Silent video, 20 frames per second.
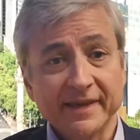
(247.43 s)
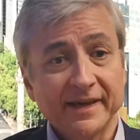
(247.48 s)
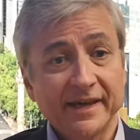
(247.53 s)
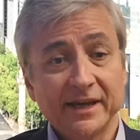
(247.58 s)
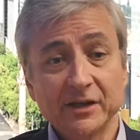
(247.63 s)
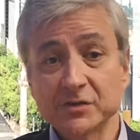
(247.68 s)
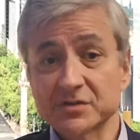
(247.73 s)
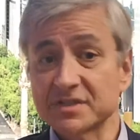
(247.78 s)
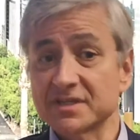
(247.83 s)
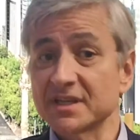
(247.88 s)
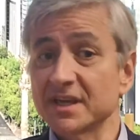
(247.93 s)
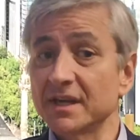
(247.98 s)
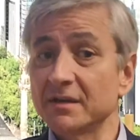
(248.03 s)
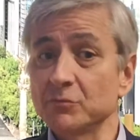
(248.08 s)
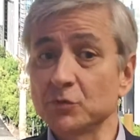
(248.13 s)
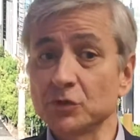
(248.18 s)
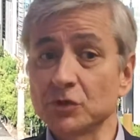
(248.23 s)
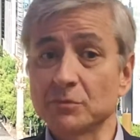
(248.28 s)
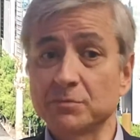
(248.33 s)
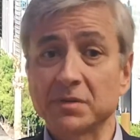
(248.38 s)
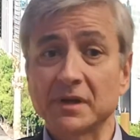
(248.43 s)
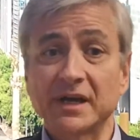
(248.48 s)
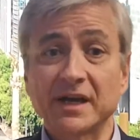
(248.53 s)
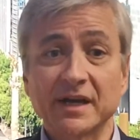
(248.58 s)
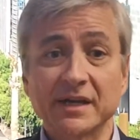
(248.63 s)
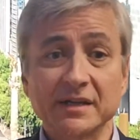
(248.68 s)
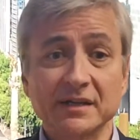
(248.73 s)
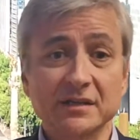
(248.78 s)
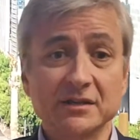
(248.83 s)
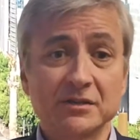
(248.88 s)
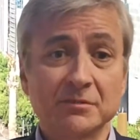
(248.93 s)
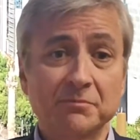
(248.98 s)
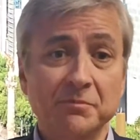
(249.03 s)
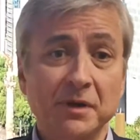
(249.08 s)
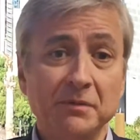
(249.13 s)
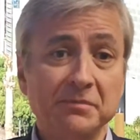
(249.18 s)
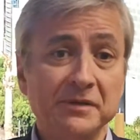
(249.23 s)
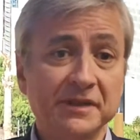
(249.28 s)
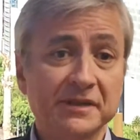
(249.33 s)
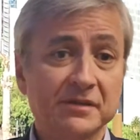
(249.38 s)
And the same would apply in the
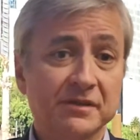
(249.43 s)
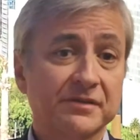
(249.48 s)
public